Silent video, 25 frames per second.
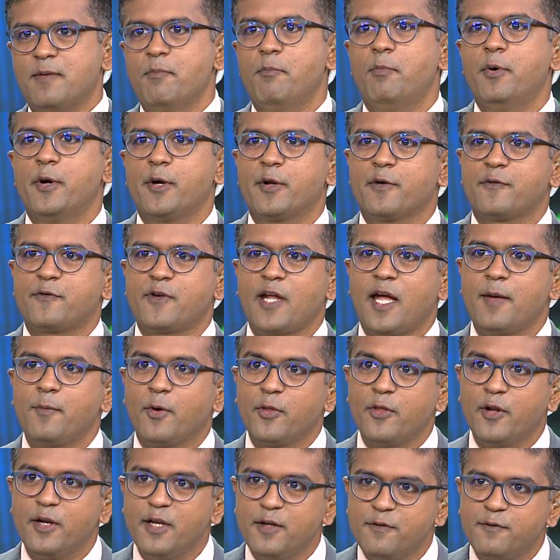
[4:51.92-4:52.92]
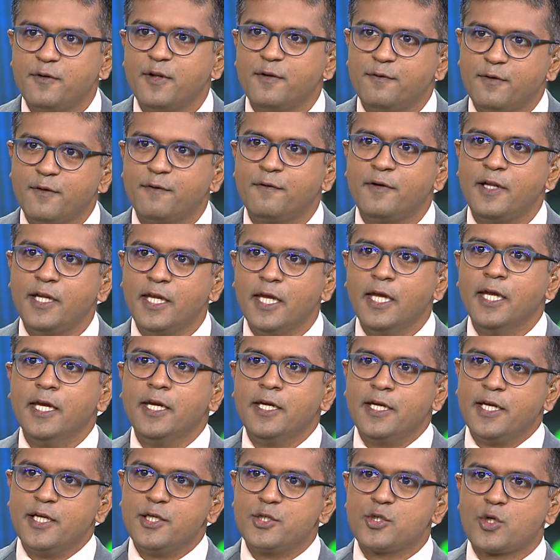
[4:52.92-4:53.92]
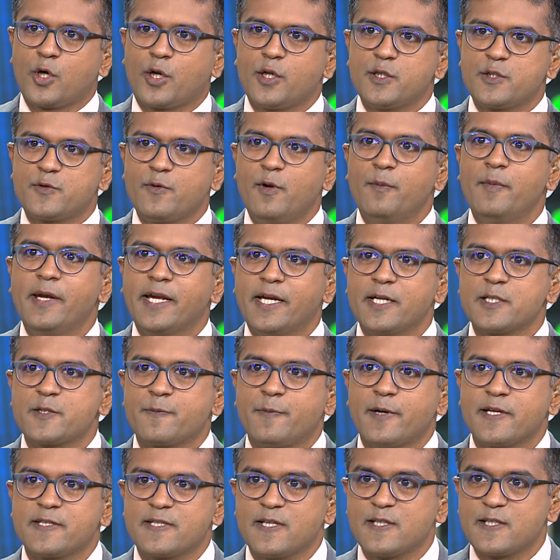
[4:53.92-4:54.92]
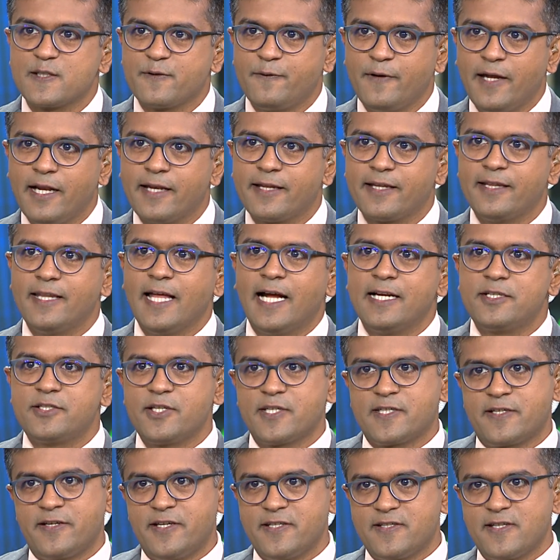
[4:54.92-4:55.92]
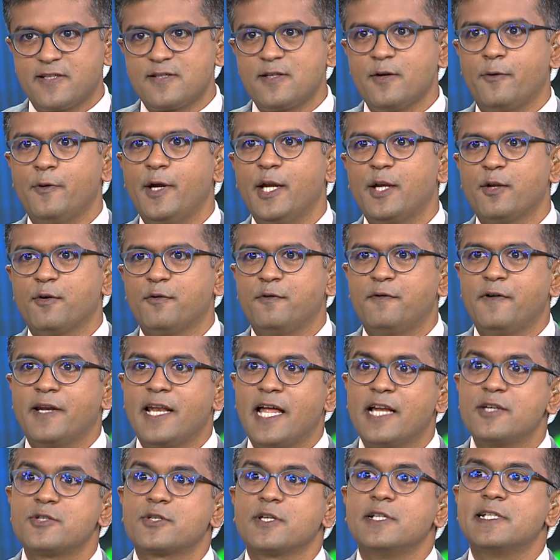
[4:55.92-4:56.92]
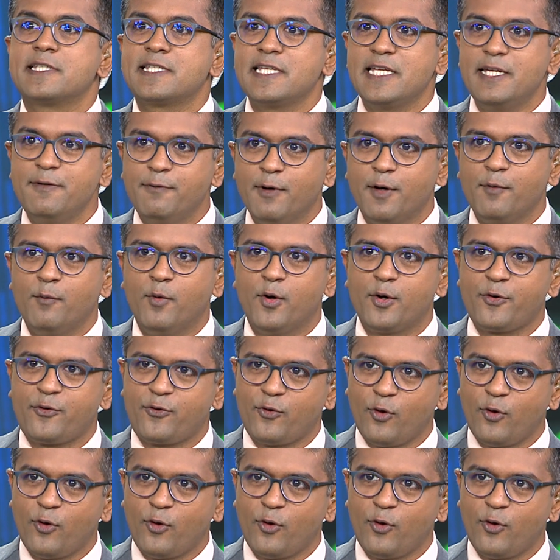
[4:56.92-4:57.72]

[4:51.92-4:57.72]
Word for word: some point of time on the Nifty fifty, mm. insurance will make its presence felt, and that just raises the weight of financials even more